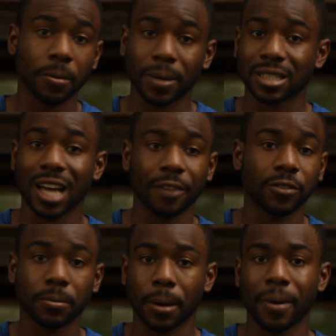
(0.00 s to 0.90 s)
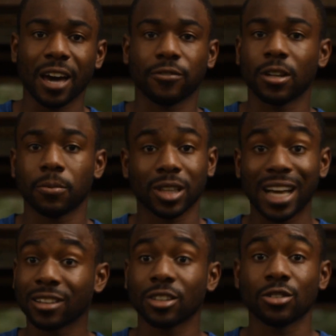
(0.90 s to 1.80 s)
flip, my side flip, my back flip
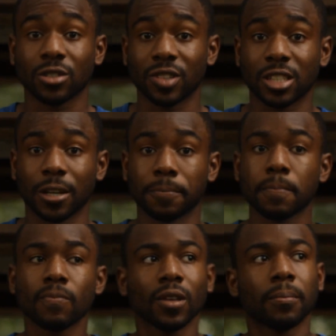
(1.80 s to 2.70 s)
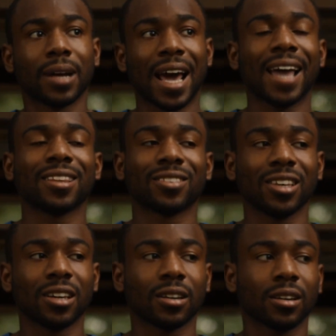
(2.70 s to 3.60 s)
without the use of a gym. But I had to
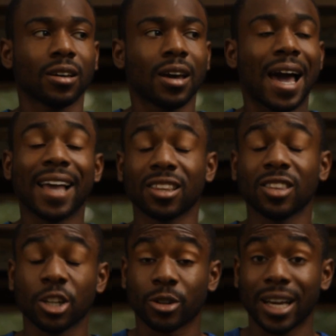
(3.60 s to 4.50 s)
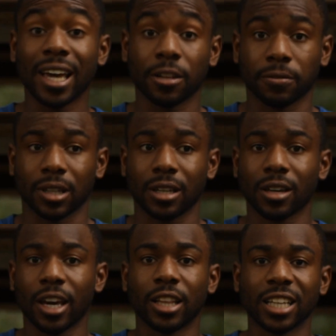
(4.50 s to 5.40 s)
think creatively,
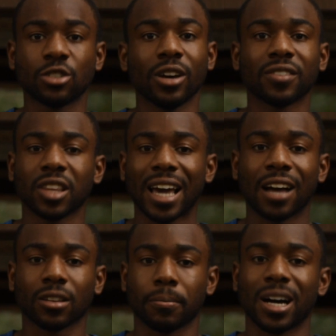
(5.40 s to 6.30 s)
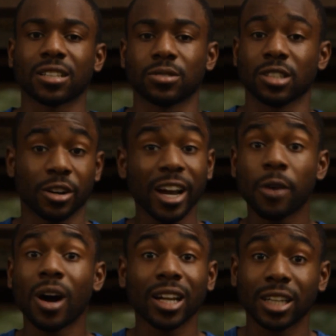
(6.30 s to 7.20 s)
and you have to think out the box, which is a great
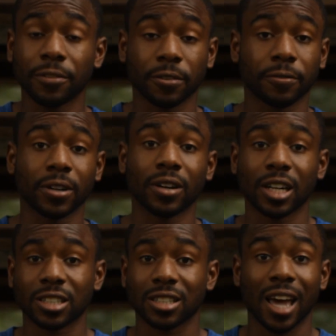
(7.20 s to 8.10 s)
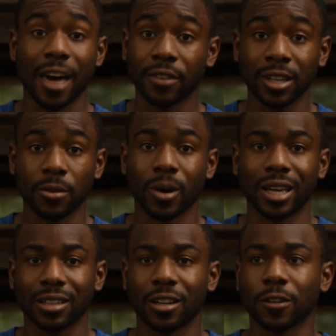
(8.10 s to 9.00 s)
quality for free runners to have
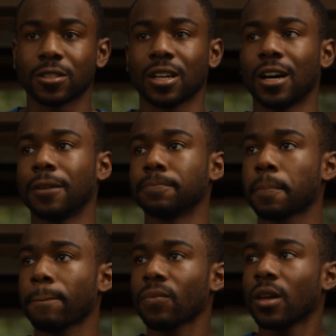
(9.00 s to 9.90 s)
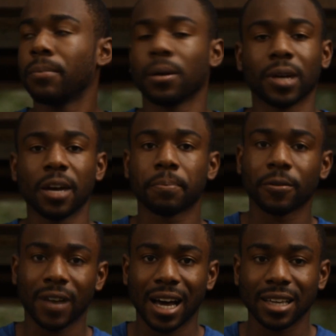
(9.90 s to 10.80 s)
anyway. To be able to
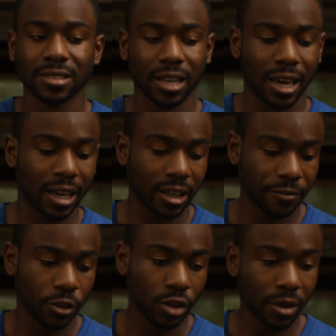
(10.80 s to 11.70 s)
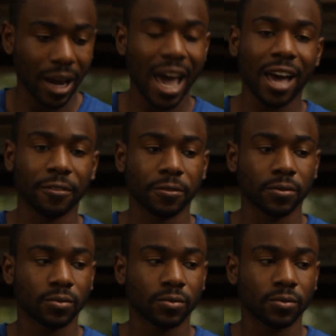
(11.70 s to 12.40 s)
improvise, and if you don't have,